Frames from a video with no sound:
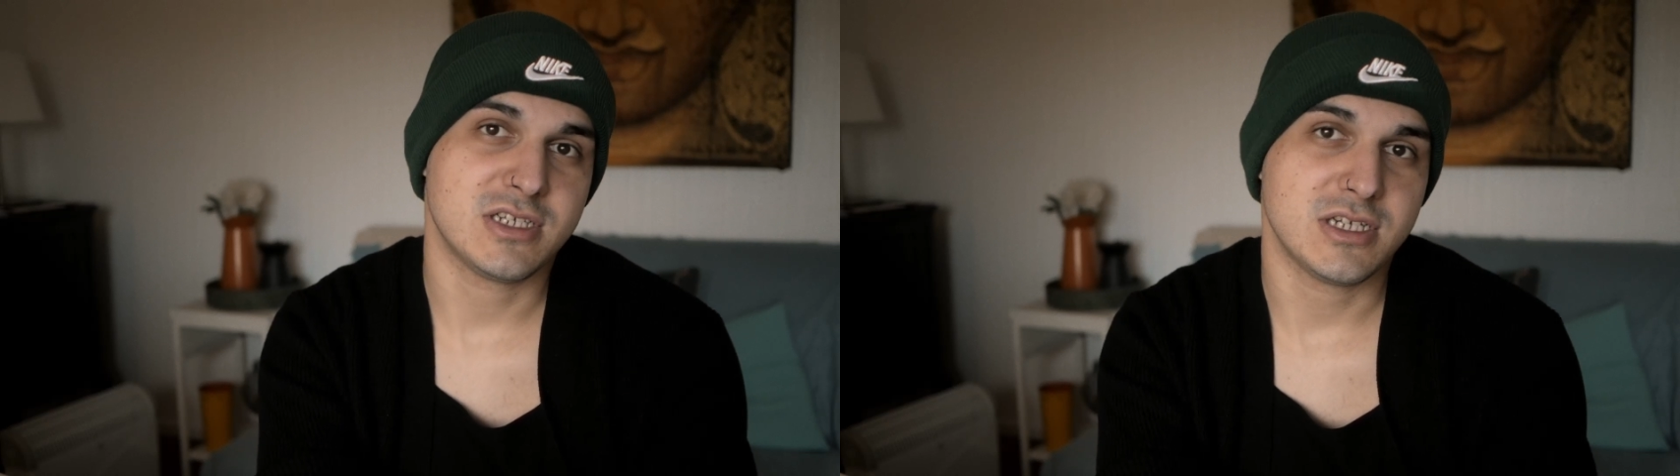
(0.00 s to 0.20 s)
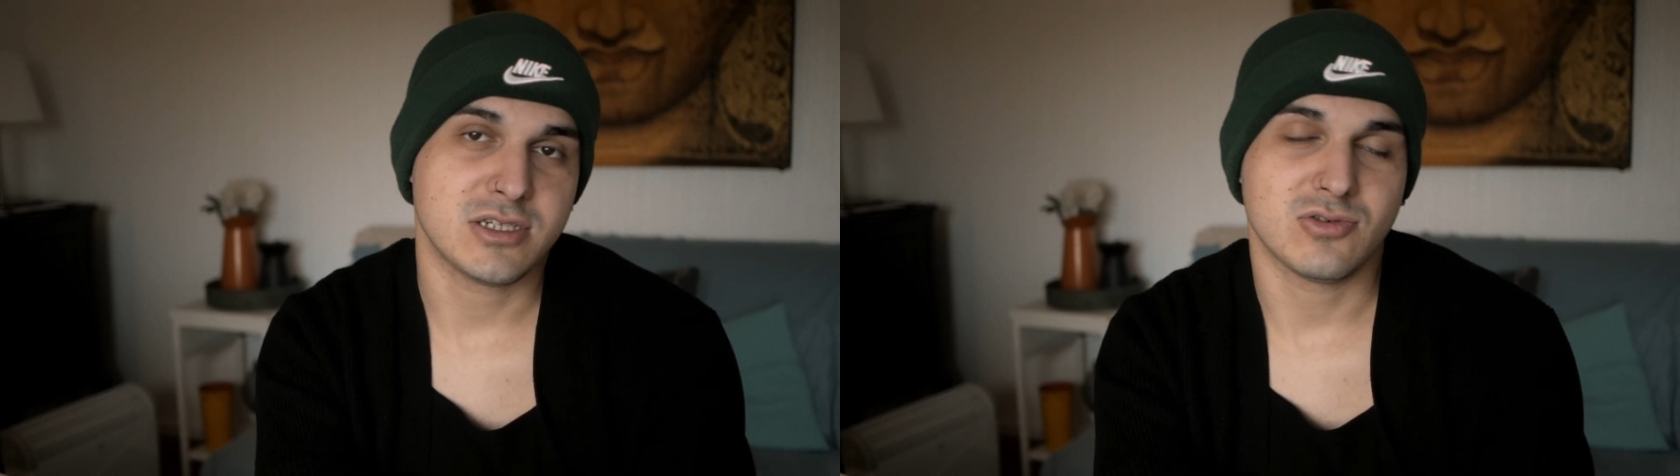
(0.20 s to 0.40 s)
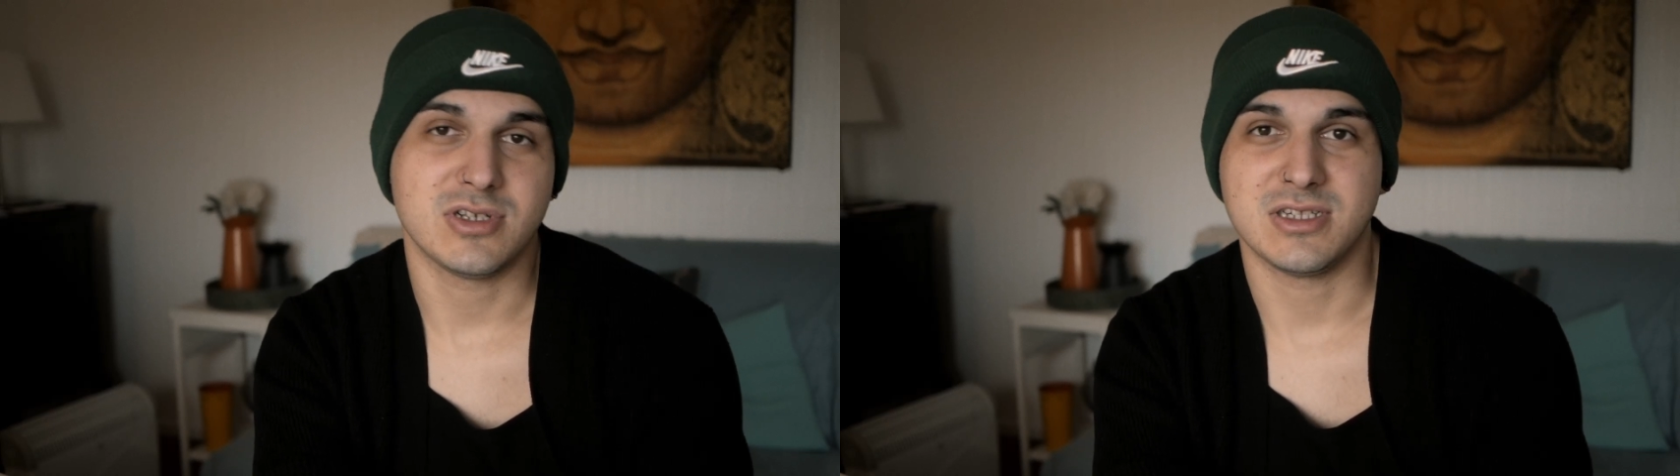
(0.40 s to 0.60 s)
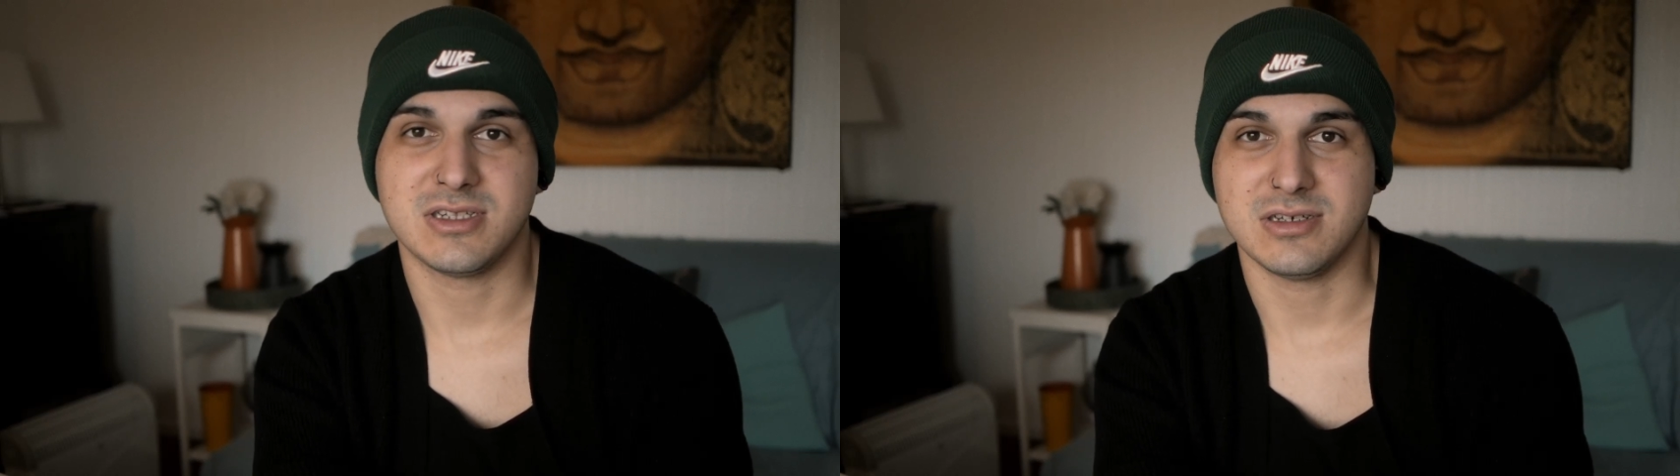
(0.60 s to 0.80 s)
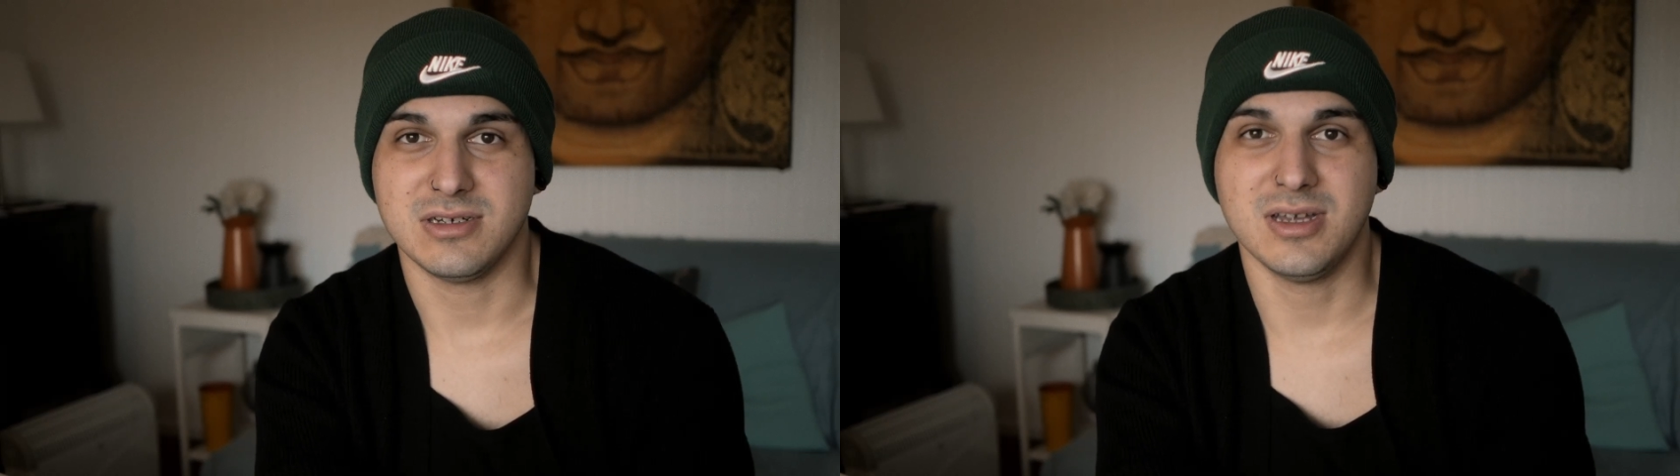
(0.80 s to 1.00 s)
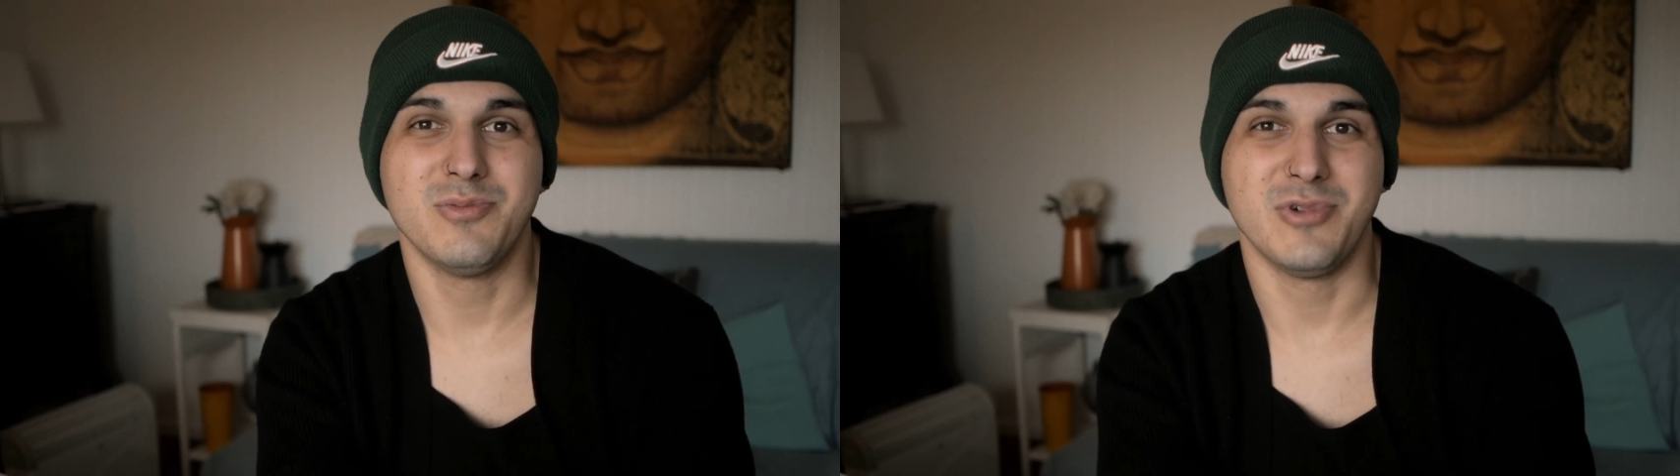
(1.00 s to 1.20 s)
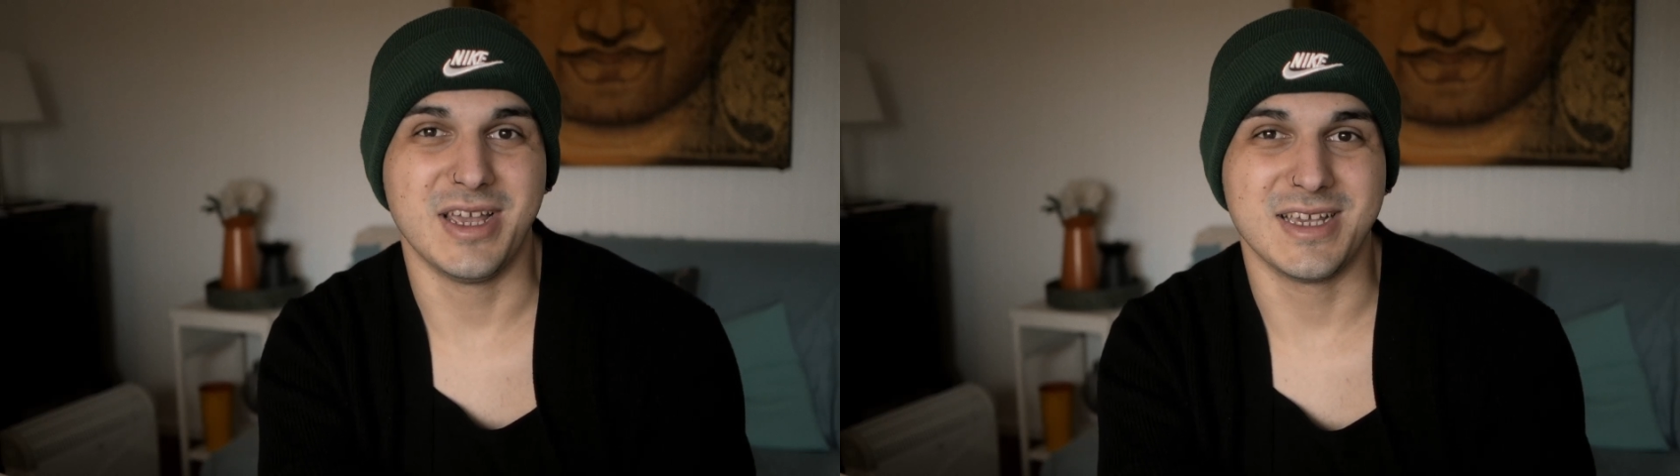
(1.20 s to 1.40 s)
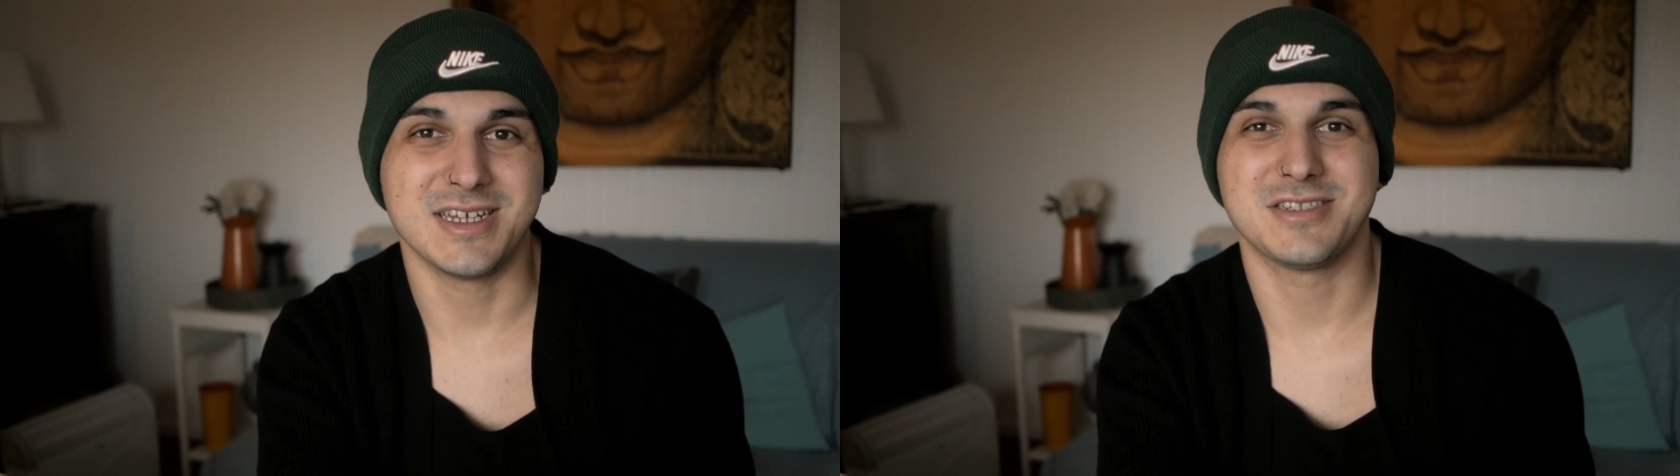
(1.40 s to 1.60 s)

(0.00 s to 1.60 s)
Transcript: season is bringing.